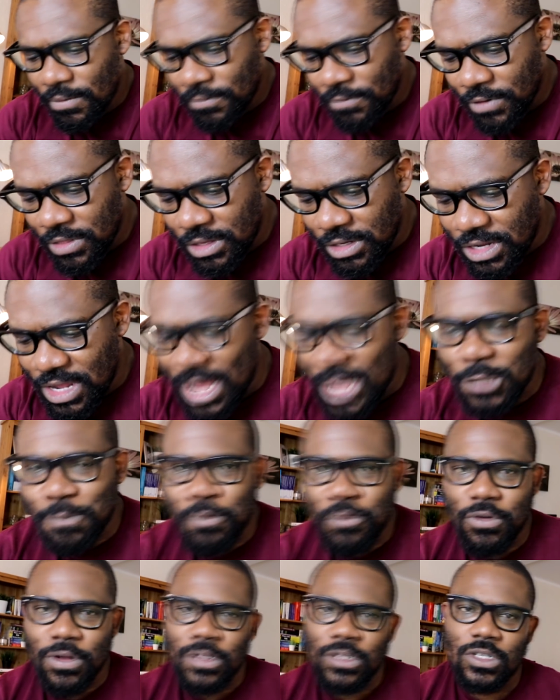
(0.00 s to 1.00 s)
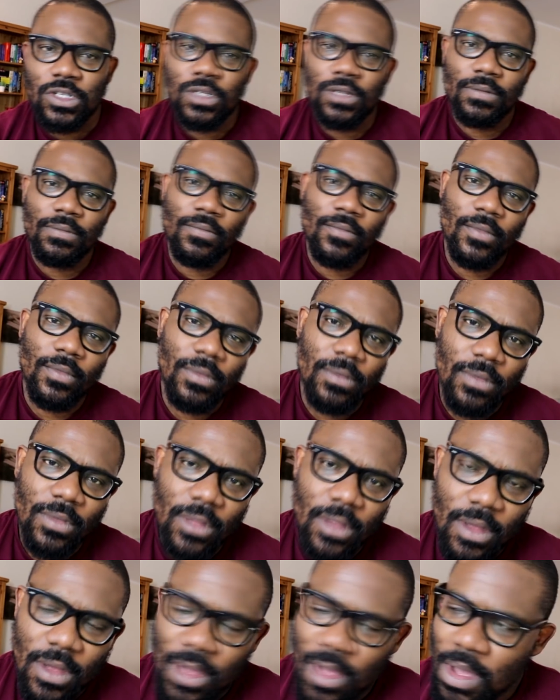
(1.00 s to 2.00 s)
for the diasporans,
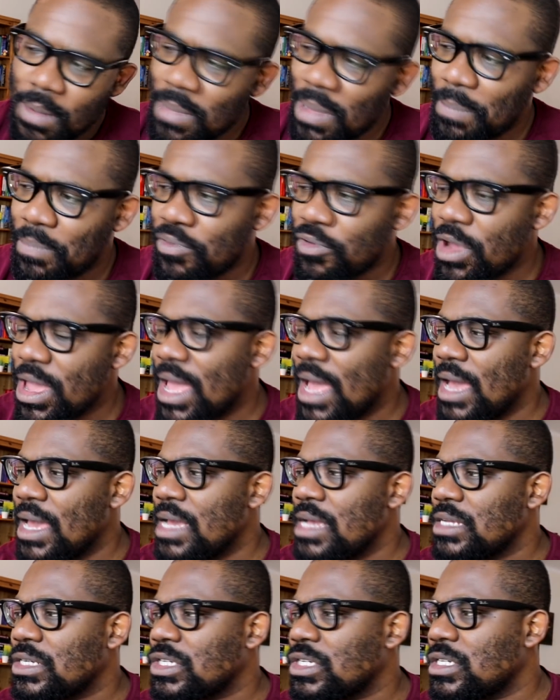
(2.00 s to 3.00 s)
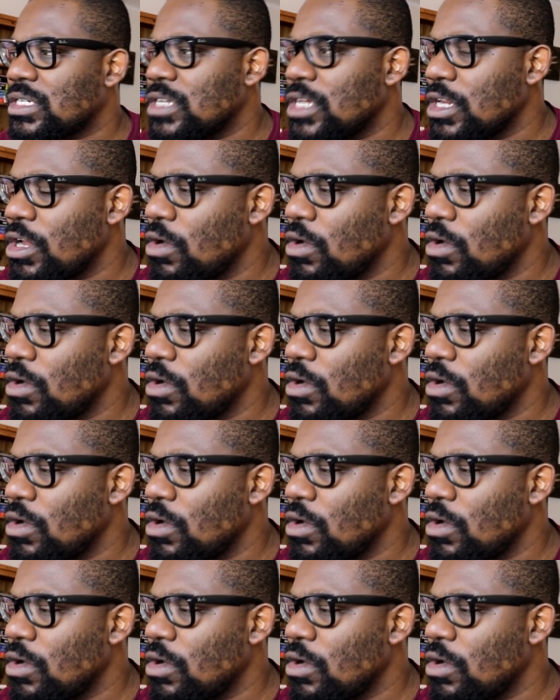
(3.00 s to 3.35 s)
my prayer is,